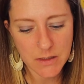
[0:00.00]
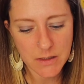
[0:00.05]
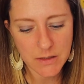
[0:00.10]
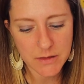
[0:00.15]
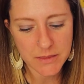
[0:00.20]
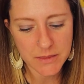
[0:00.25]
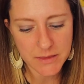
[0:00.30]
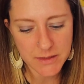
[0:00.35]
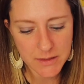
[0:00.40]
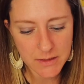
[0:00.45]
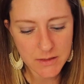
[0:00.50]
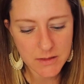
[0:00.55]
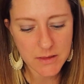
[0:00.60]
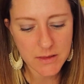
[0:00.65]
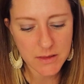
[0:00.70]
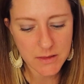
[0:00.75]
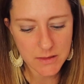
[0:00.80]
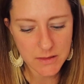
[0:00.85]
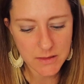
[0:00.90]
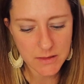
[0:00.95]
think
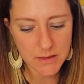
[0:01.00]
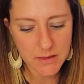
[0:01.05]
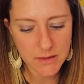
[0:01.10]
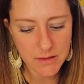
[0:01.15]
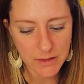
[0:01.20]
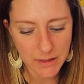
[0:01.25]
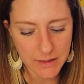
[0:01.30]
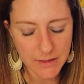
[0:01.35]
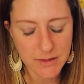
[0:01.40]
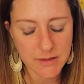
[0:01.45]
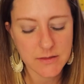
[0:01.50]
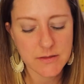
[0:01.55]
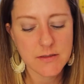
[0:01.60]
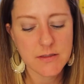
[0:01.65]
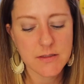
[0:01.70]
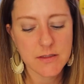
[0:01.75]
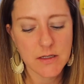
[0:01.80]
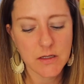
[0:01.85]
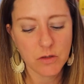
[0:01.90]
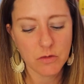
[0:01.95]

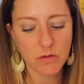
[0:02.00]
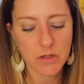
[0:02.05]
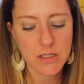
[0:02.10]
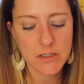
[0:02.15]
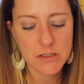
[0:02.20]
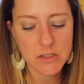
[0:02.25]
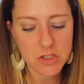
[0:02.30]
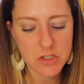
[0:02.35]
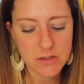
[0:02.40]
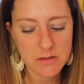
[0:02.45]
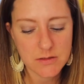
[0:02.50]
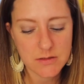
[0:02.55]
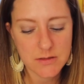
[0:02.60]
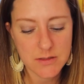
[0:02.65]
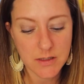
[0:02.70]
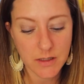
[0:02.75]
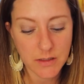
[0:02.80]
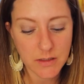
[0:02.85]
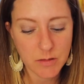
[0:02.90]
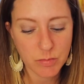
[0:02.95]
that,
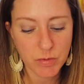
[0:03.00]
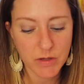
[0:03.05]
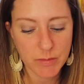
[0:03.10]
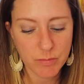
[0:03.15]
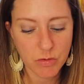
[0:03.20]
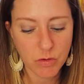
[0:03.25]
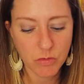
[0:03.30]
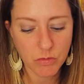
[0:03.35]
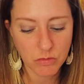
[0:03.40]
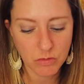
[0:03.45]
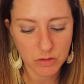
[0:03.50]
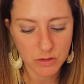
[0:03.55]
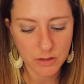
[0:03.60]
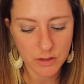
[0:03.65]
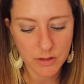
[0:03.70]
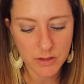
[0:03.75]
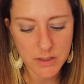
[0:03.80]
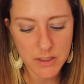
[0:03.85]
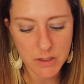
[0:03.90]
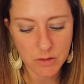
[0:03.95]
conditions like
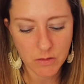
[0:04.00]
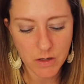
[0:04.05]
bipolar,